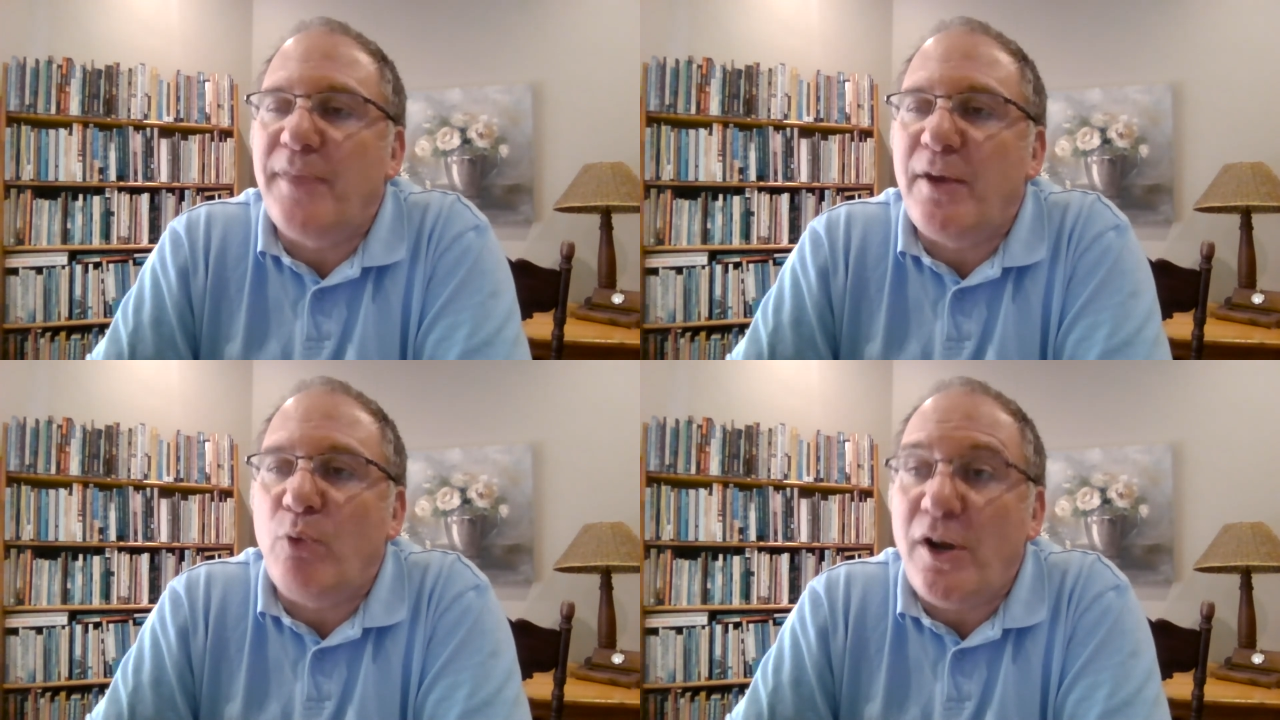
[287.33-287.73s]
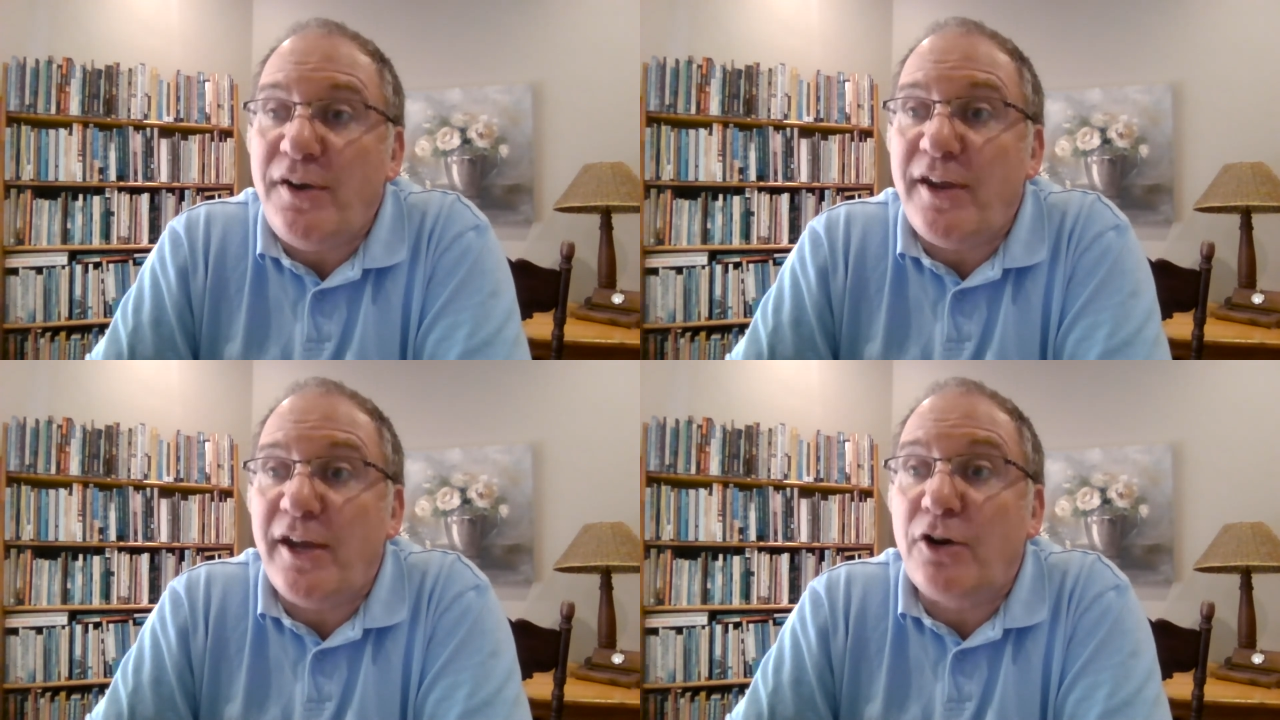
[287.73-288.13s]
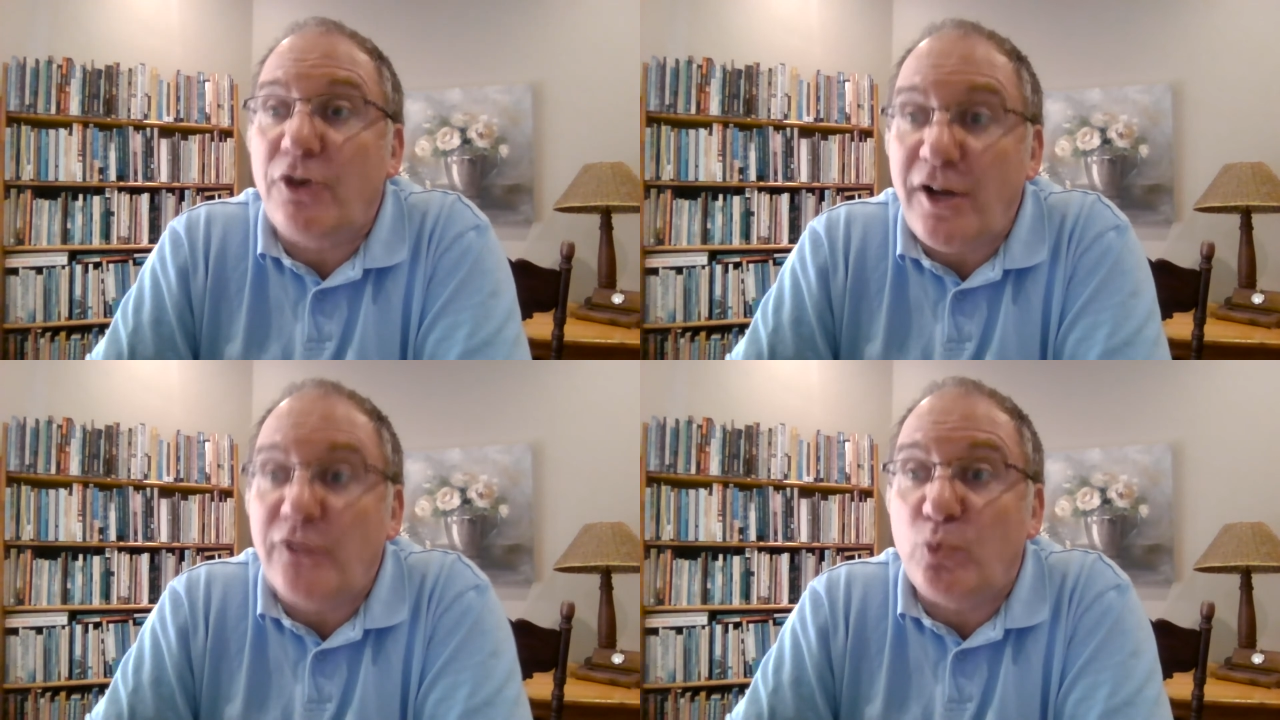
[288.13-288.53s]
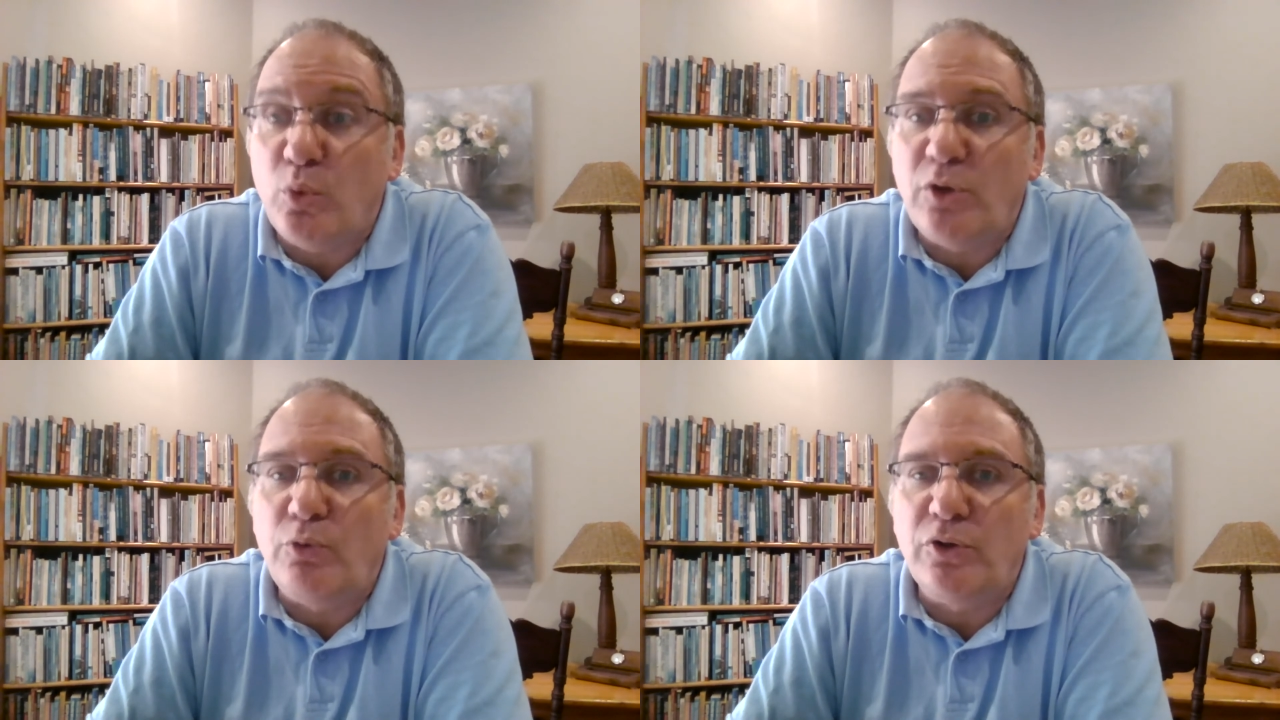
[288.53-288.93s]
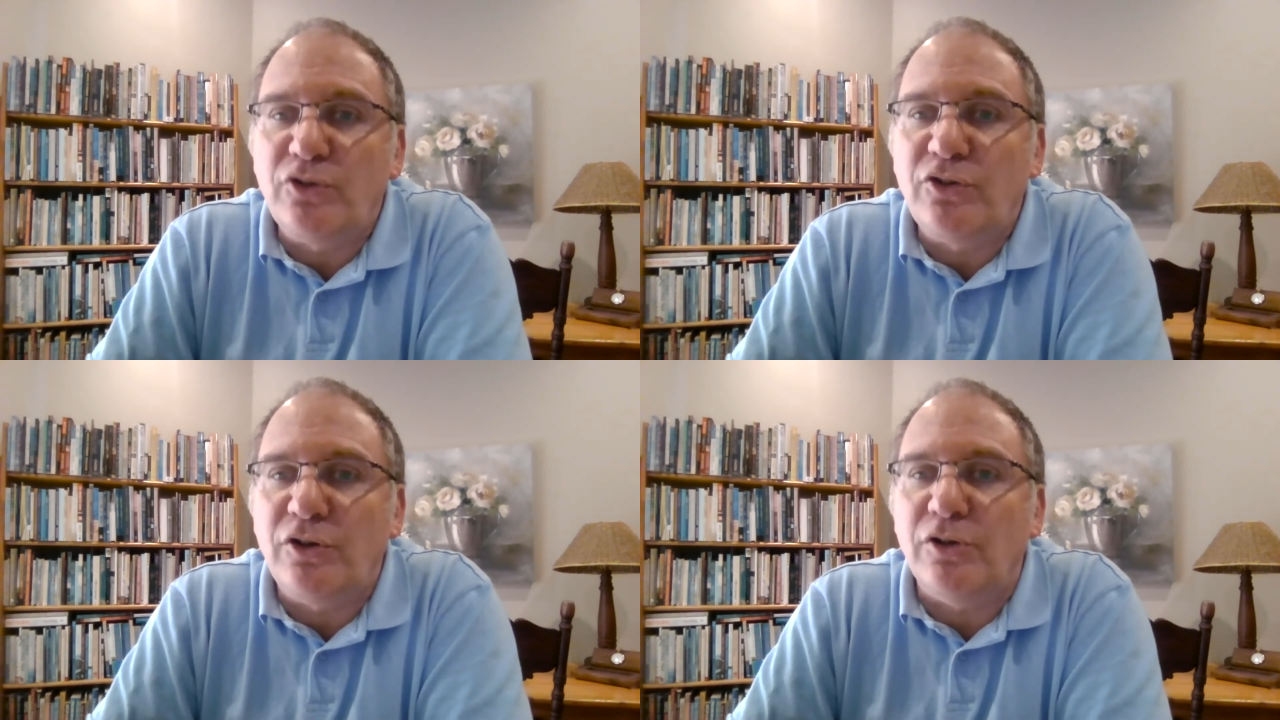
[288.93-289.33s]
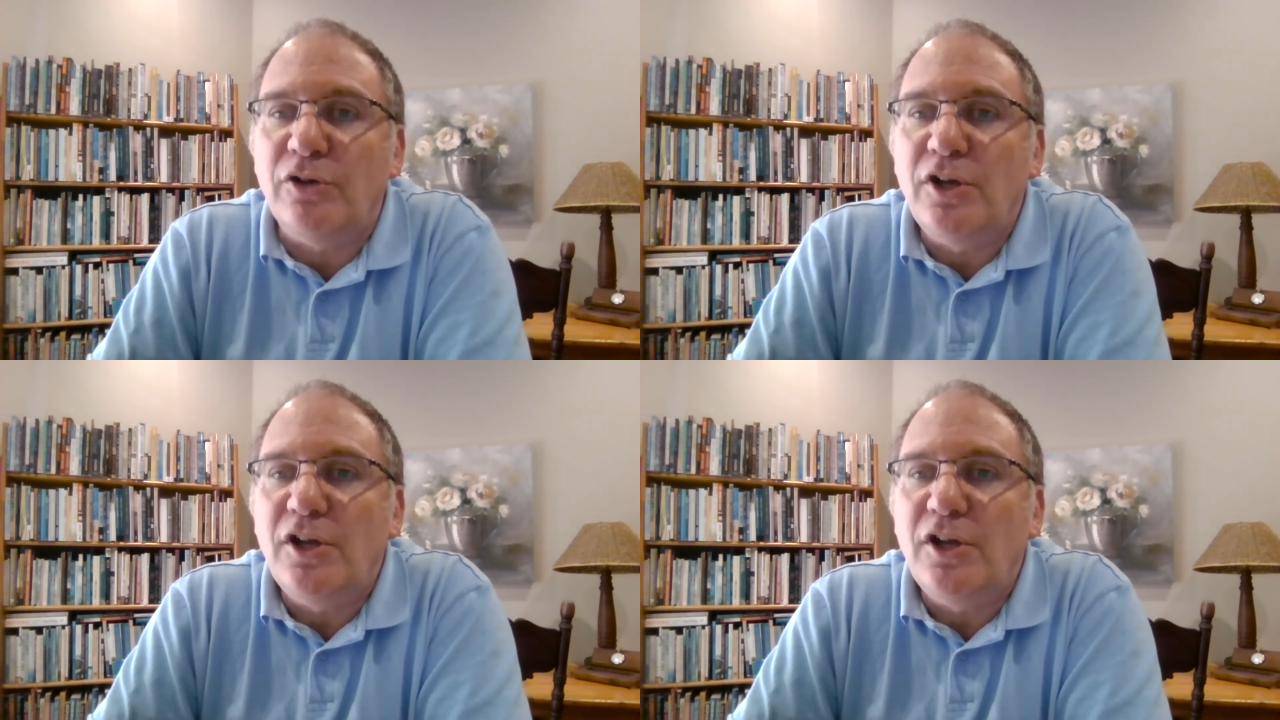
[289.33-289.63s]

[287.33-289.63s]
that one day Christ will return